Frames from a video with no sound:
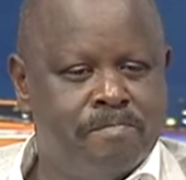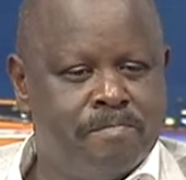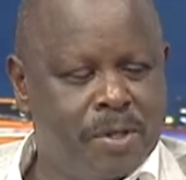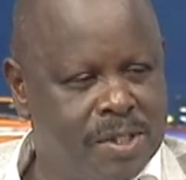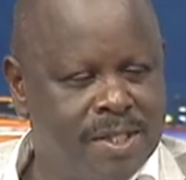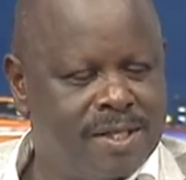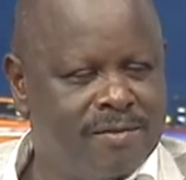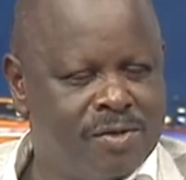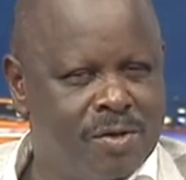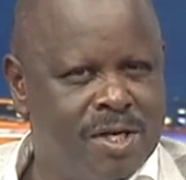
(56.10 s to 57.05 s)

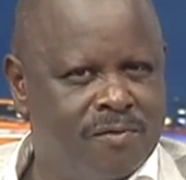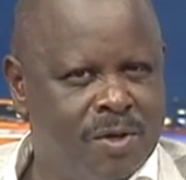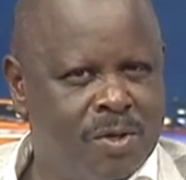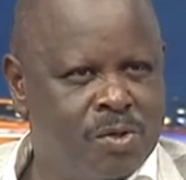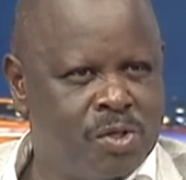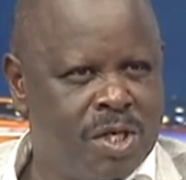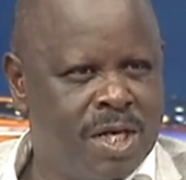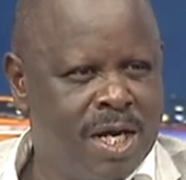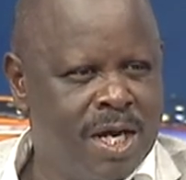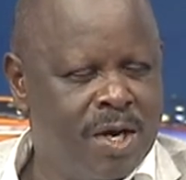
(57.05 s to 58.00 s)
positives on devolution
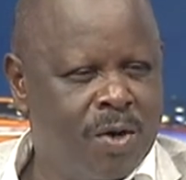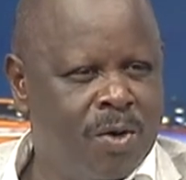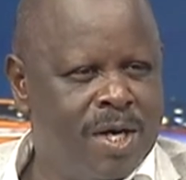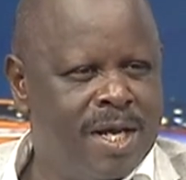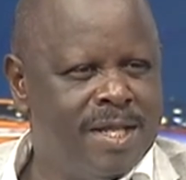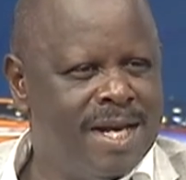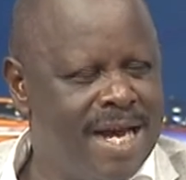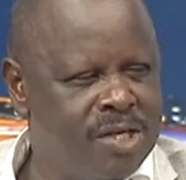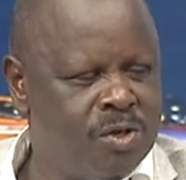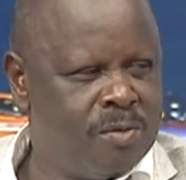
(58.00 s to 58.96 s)
on the
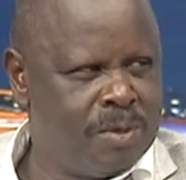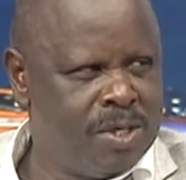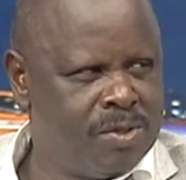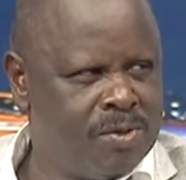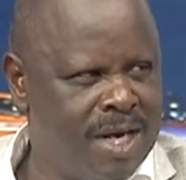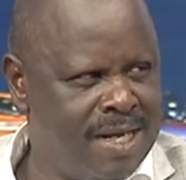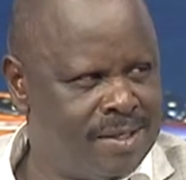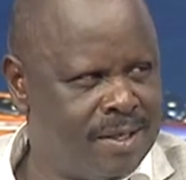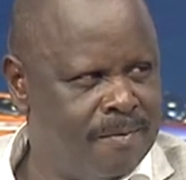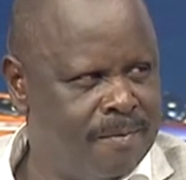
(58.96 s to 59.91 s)
national political
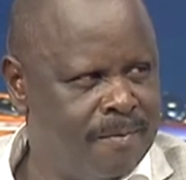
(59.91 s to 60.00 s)
landscape.